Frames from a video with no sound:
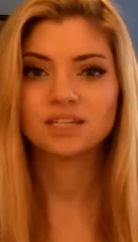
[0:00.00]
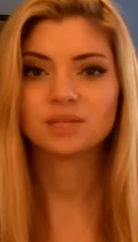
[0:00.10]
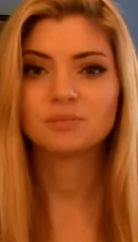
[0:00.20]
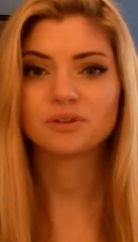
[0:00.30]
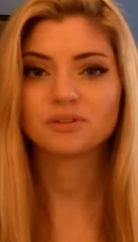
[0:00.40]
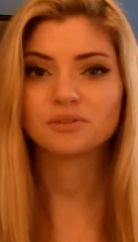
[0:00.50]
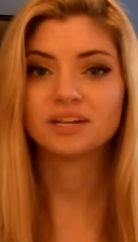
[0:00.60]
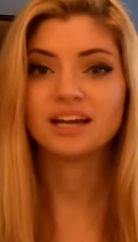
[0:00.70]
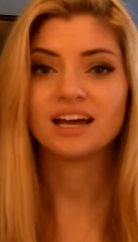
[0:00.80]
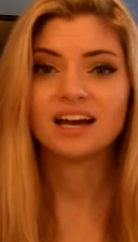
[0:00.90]
Number
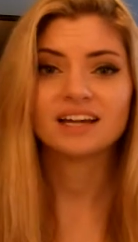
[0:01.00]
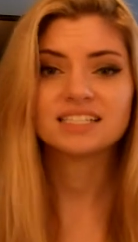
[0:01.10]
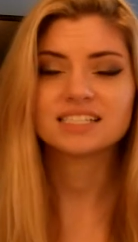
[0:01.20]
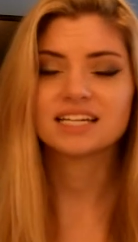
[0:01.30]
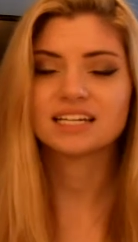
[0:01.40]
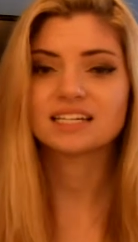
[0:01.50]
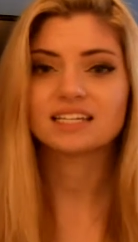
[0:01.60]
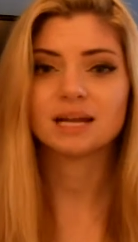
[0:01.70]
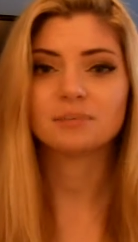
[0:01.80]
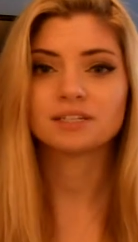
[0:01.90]
three, I
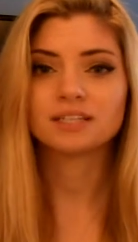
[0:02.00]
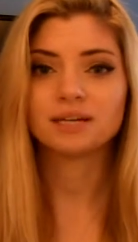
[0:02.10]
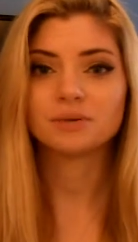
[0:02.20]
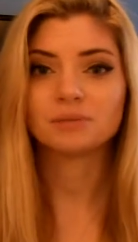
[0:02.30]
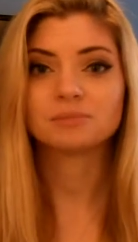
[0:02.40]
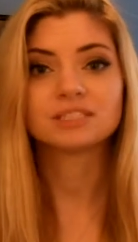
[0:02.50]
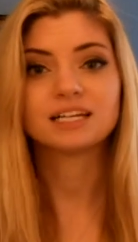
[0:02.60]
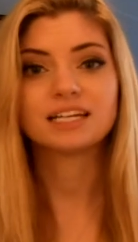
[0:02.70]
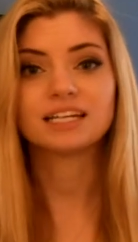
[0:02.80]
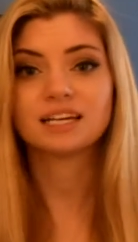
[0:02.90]
decided that I'm going to like what I'm going to
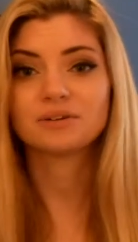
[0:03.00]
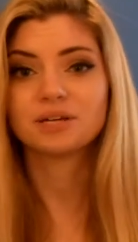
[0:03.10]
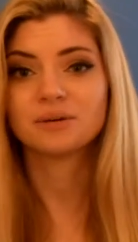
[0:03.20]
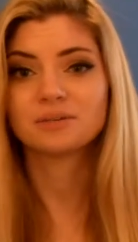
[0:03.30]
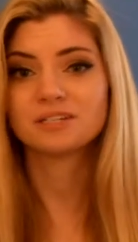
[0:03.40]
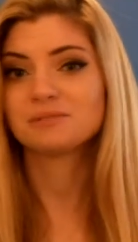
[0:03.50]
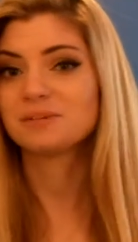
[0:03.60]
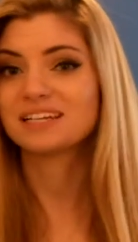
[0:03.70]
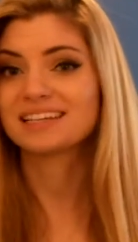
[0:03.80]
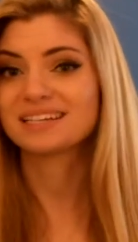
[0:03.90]
like and I don't care what
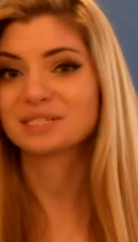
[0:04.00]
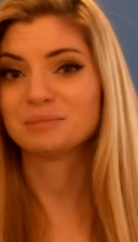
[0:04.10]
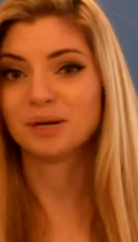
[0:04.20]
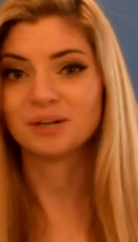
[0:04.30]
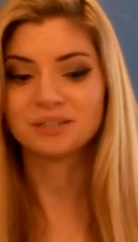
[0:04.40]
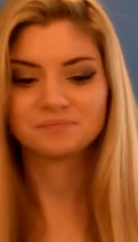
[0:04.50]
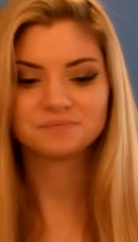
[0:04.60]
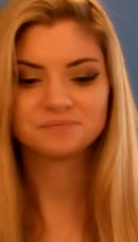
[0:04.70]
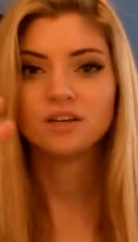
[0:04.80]
anybody thinks about it.